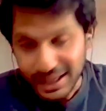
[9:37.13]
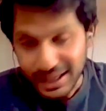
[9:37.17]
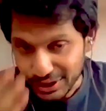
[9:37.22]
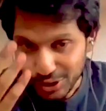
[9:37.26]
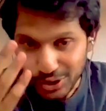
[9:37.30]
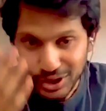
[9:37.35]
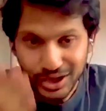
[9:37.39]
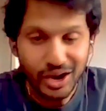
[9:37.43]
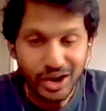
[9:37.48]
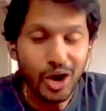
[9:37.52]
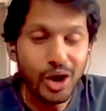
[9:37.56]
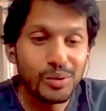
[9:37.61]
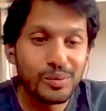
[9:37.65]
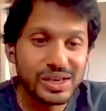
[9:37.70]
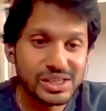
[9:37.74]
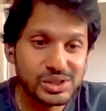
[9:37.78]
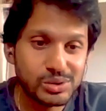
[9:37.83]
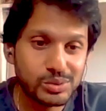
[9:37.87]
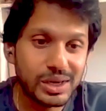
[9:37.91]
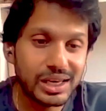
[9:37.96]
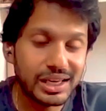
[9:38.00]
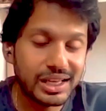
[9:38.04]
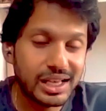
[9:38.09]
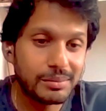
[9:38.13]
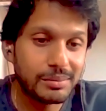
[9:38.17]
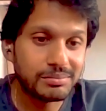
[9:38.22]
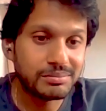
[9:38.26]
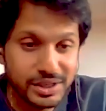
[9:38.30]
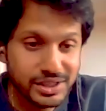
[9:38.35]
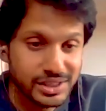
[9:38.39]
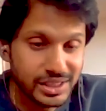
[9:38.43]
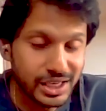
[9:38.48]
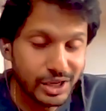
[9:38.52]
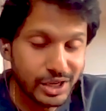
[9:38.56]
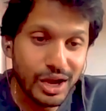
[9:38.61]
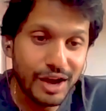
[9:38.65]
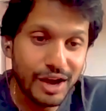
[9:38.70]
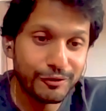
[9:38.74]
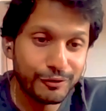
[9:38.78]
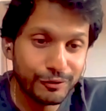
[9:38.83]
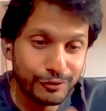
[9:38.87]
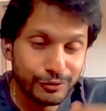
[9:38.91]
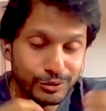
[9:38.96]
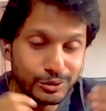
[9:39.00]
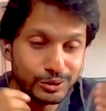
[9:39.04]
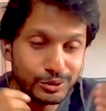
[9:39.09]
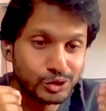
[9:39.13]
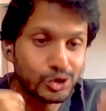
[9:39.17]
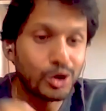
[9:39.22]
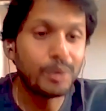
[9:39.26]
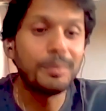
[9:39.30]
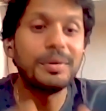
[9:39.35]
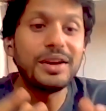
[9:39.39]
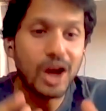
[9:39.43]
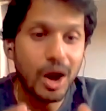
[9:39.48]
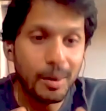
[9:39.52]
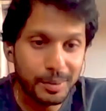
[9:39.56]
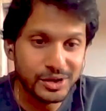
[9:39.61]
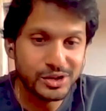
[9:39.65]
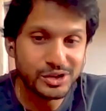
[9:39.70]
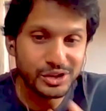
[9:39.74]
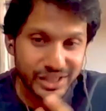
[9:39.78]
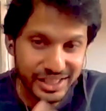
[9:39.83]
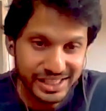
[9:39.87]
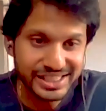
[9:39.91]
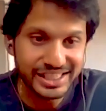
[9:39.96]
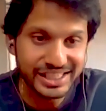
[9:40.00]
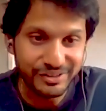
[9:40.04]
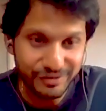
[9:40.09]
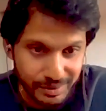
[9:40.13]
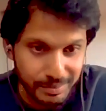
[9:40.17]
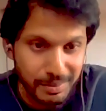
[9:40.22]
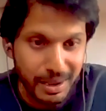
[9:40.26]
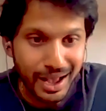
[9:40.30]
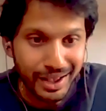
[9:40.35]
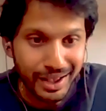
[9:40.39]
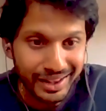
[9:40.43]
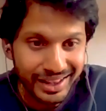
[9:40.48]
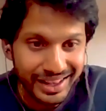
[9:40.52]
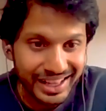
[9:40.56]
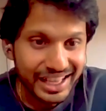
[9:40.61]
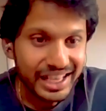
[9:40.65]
You are always welcome. Amisha, you have so many opportunities in VIBA.